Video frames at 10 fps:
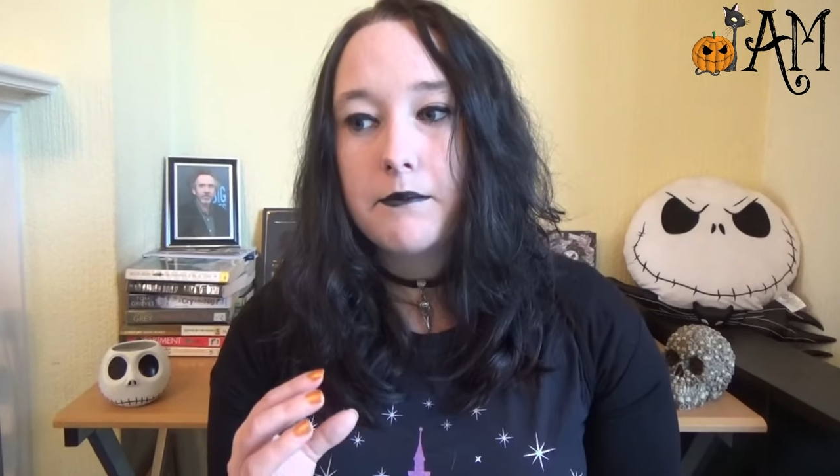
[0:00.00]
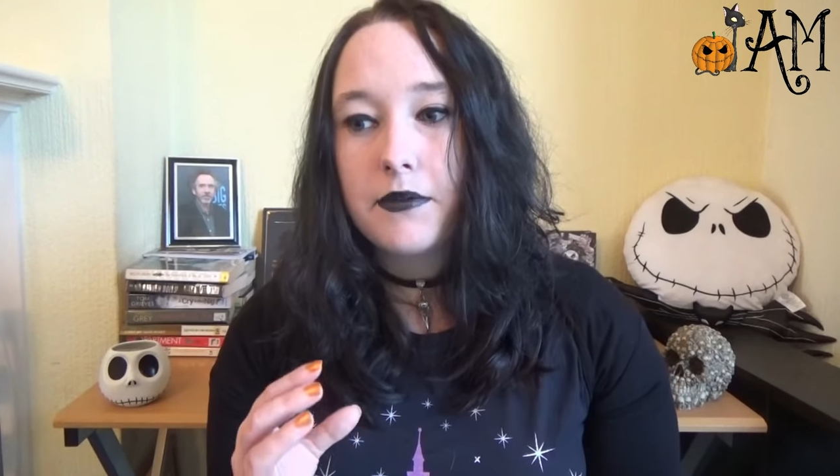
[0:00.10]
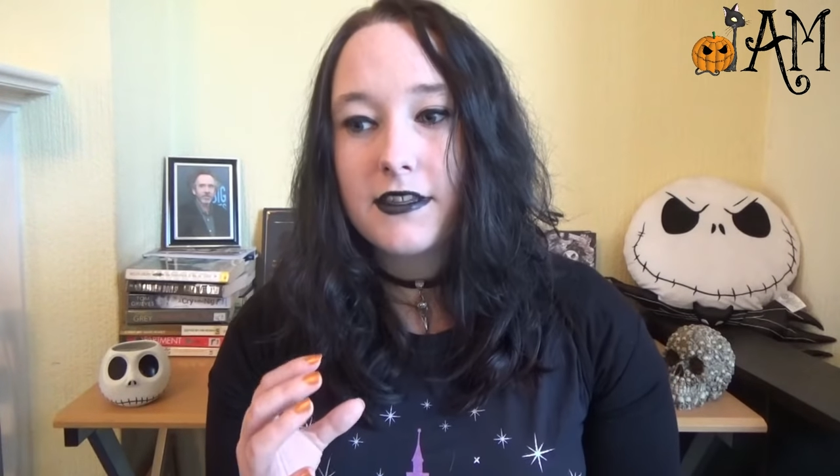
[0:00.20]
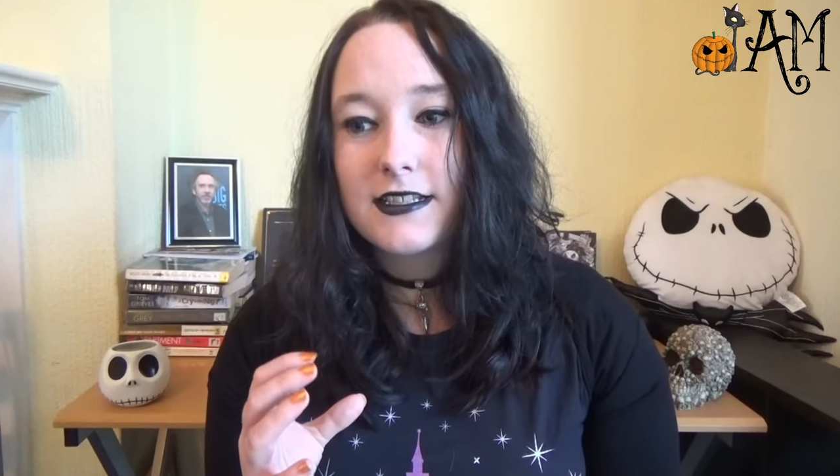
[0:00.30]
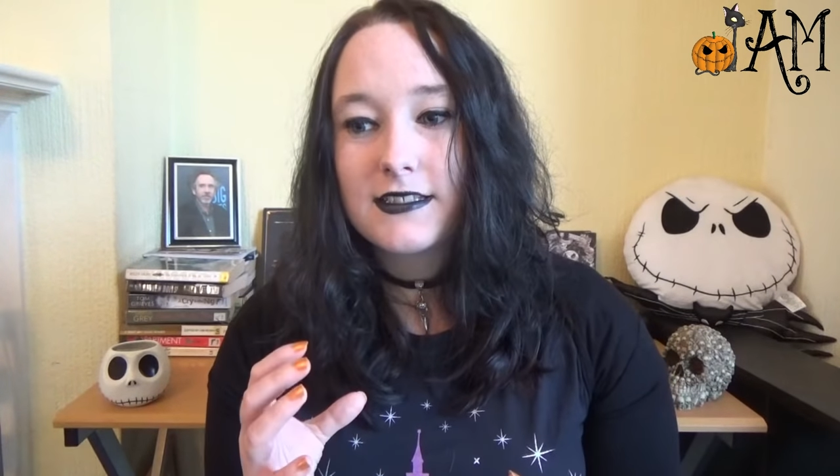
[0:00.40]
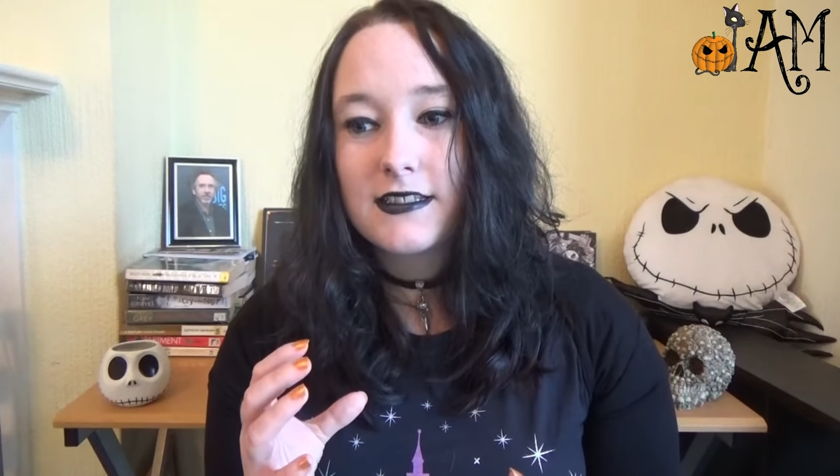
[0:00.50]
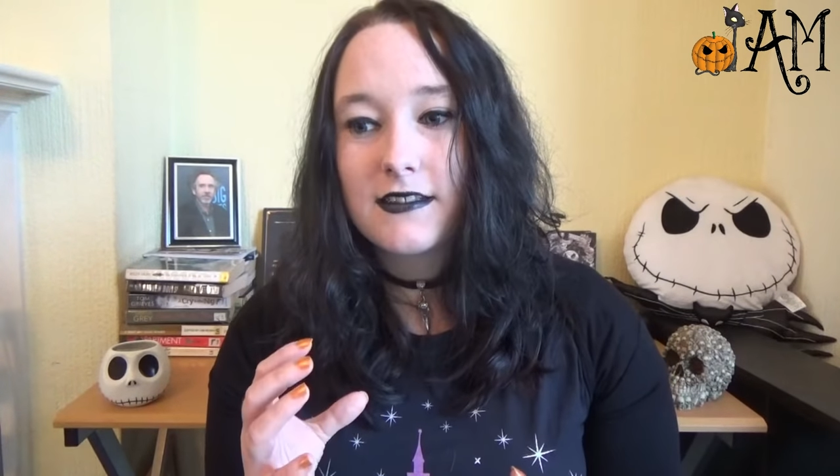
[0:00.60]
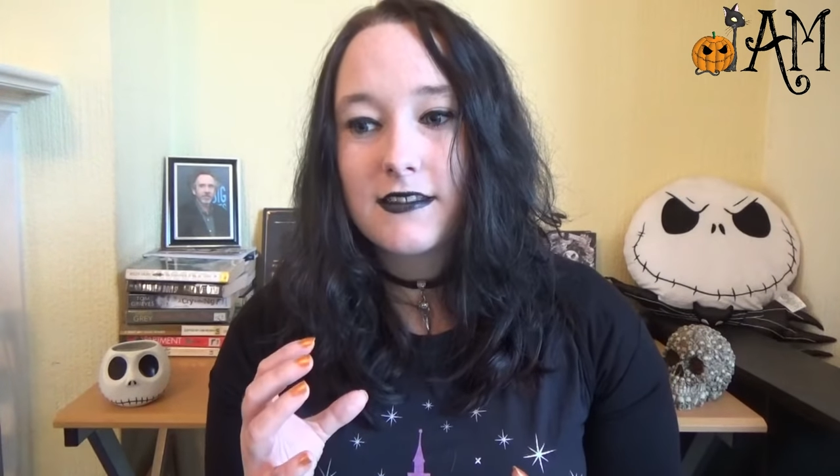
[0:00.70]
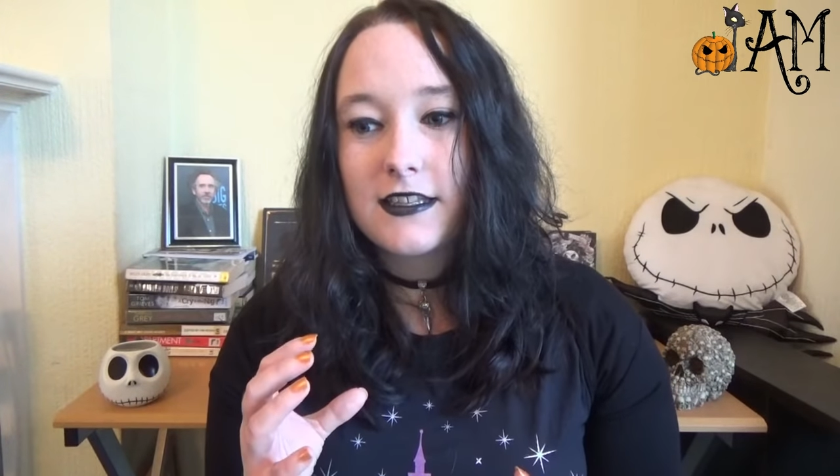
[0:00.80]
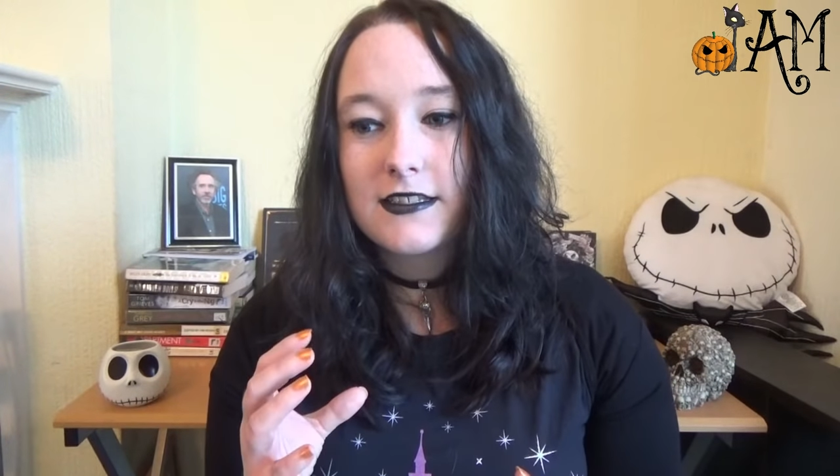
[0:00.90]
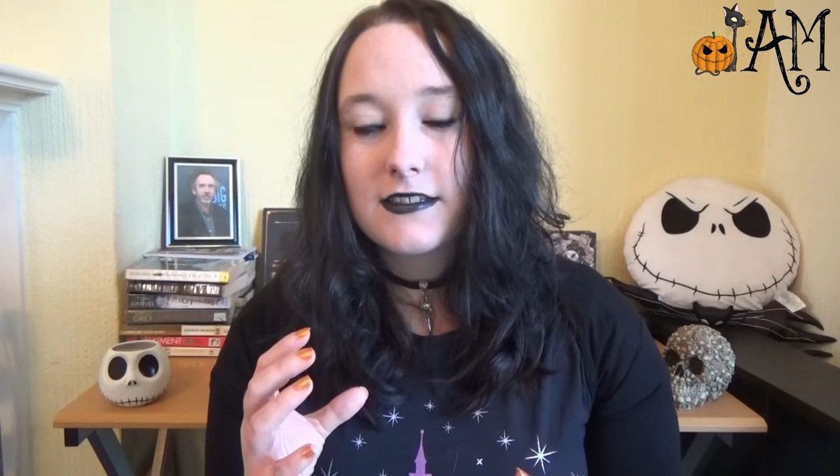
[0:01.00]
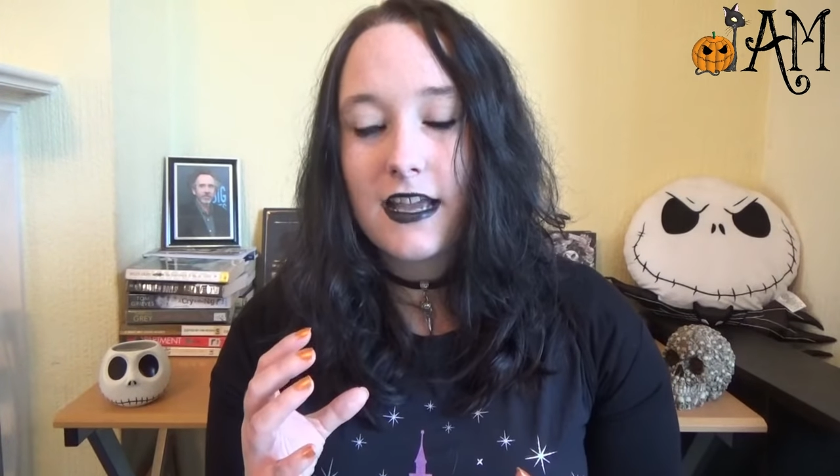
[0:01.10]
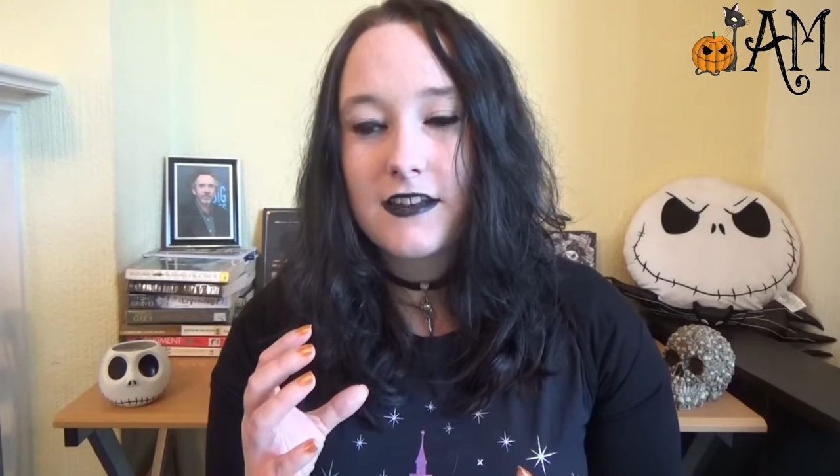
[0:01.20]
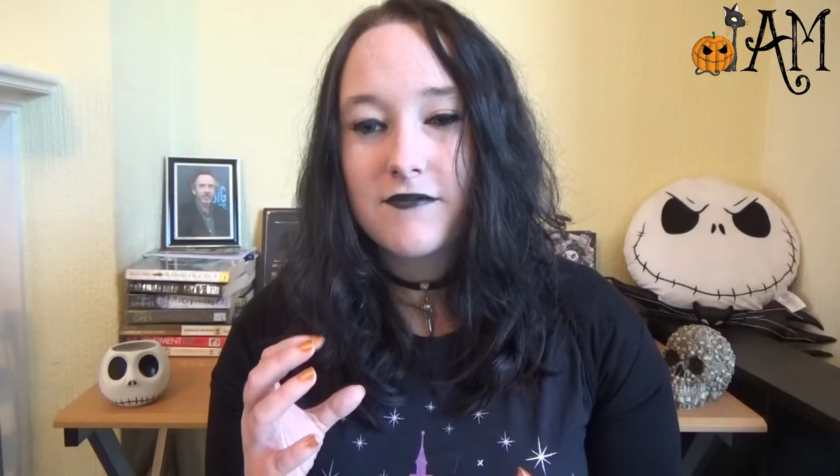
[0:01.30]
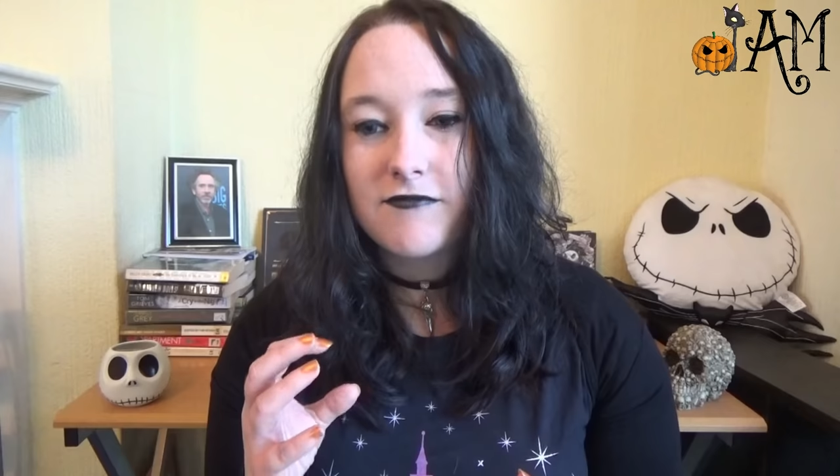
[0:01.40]
but this this
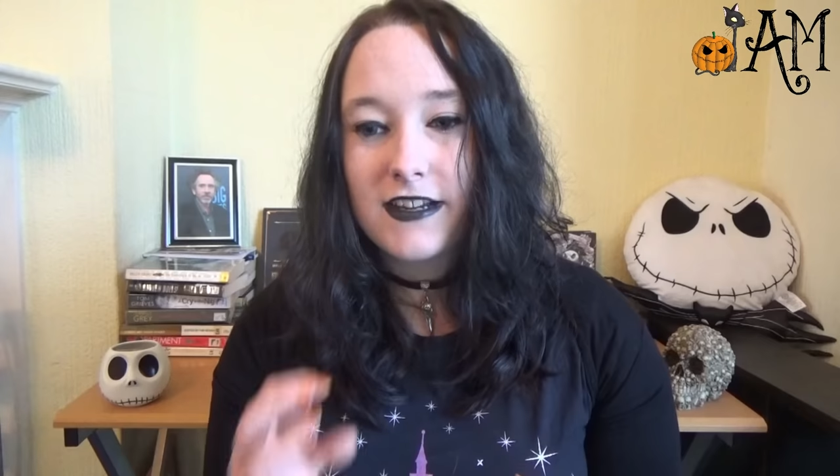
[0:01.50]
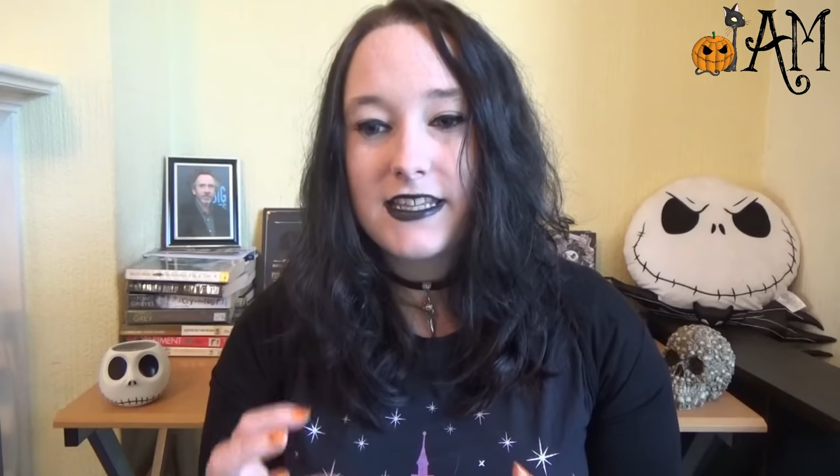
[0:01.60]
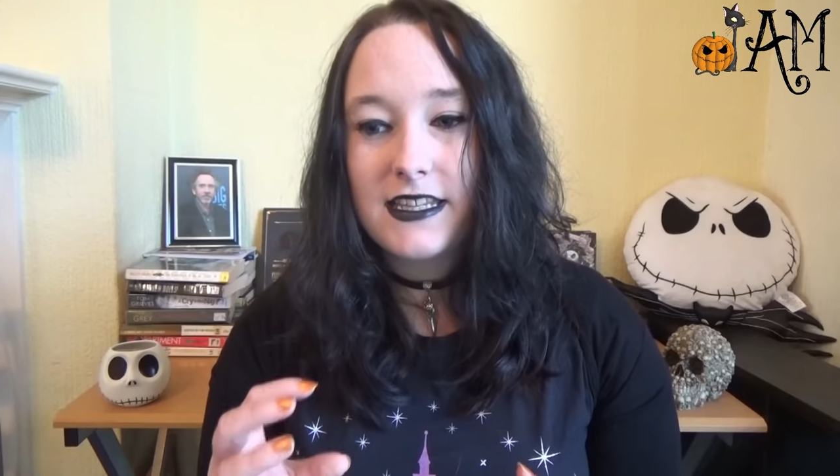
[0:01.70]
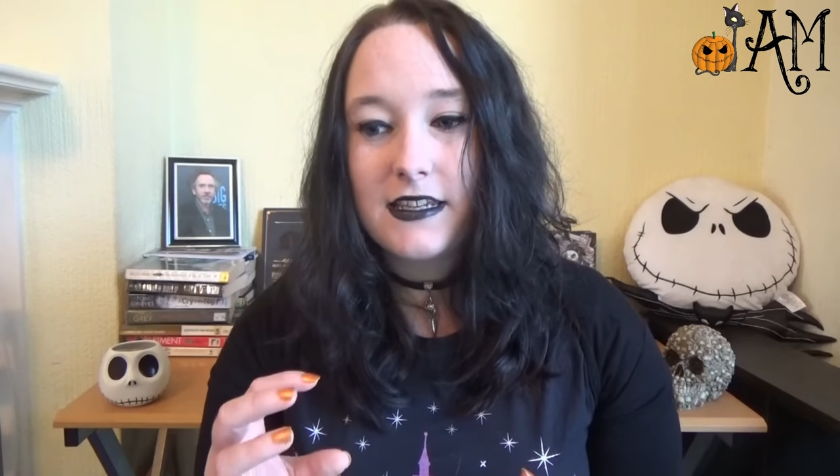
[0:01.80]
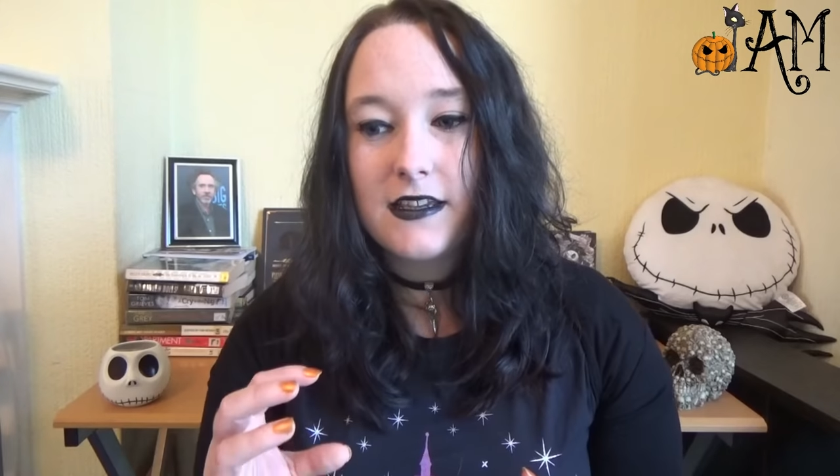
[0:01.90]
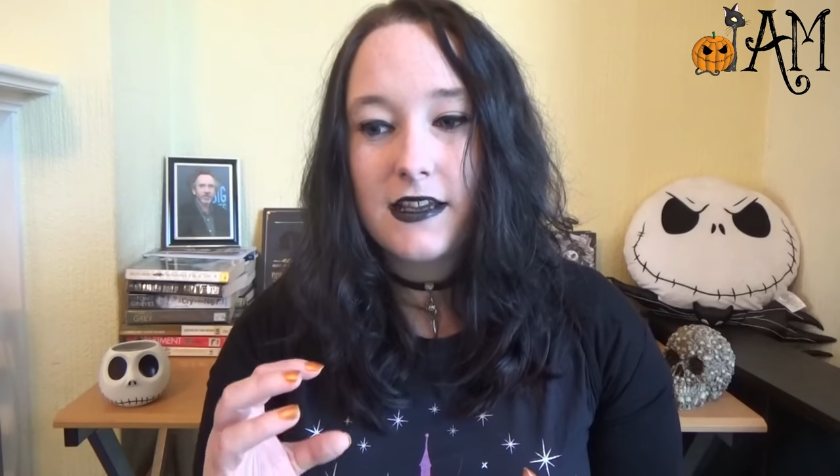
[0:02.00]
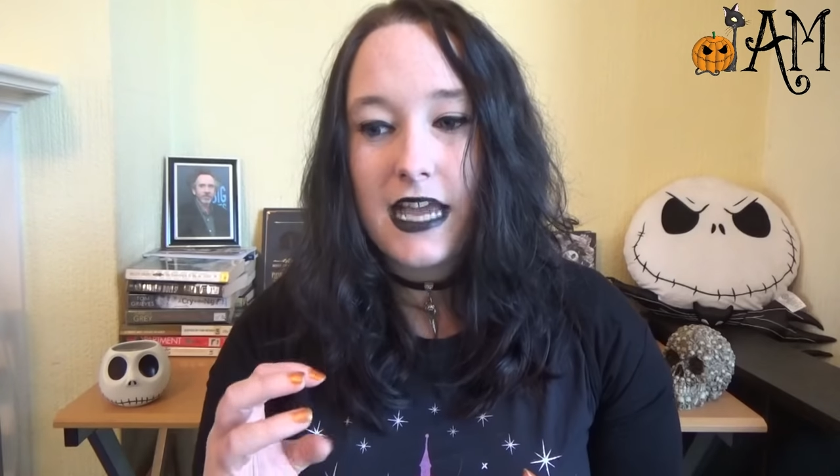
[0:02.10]
kind of really